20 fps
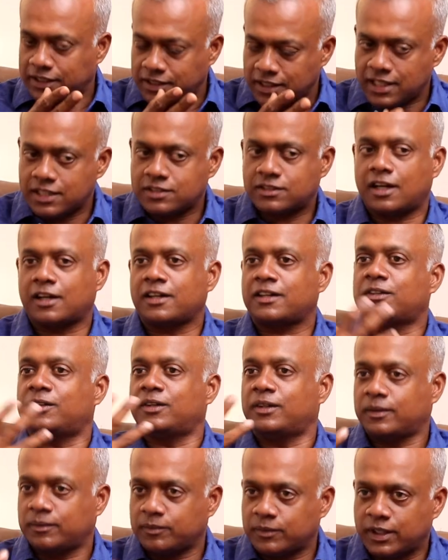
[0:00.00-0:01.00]
I think he
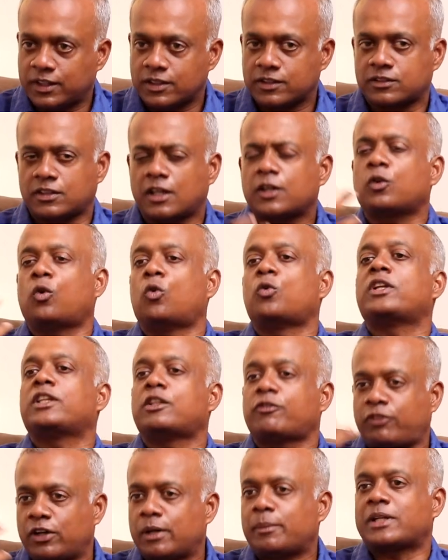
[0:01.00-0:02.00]
started
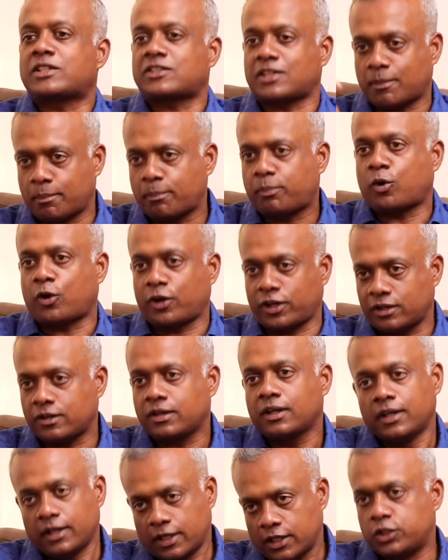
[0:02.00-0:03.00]
owning the film at some
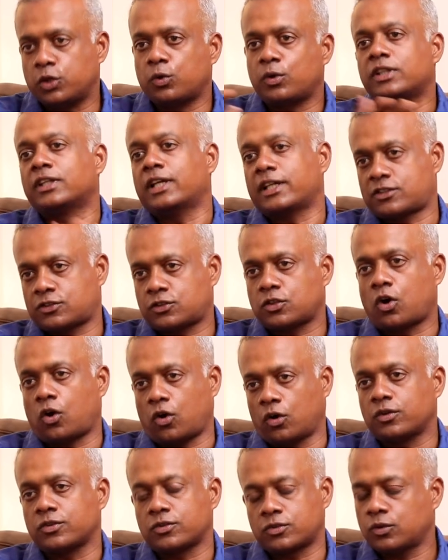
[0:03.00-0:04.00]
point during that
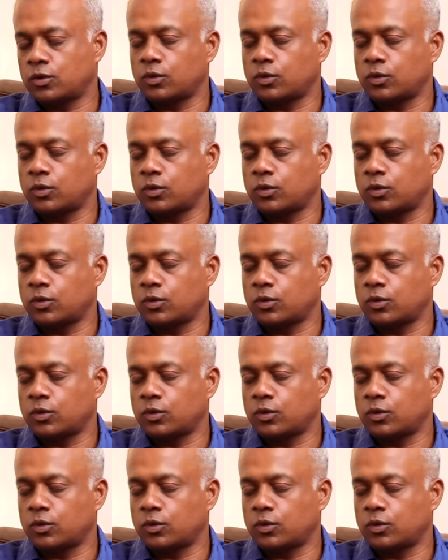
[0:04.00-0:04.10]
song.